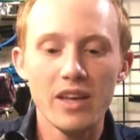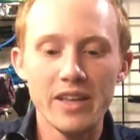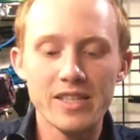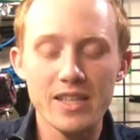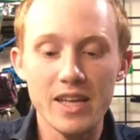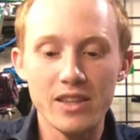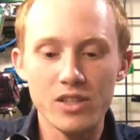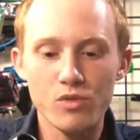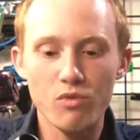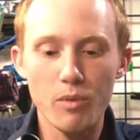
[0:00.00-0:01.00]
it's that
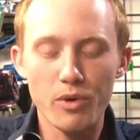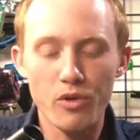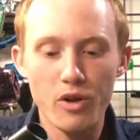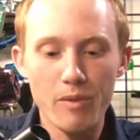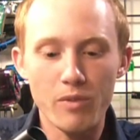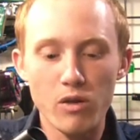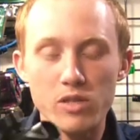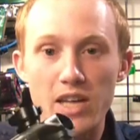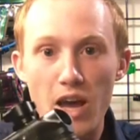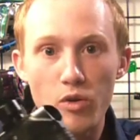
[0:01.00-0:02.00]
this rubber grip
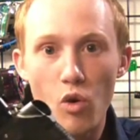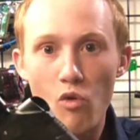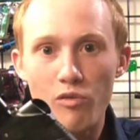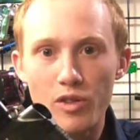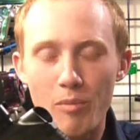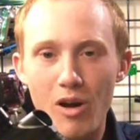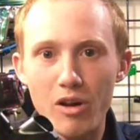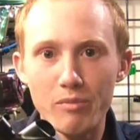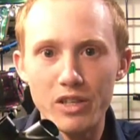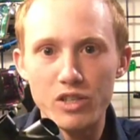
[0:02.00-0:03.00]
goes down over the
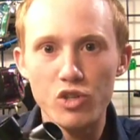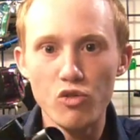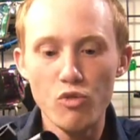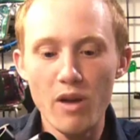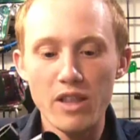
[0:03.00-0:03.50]
bottom of the tube,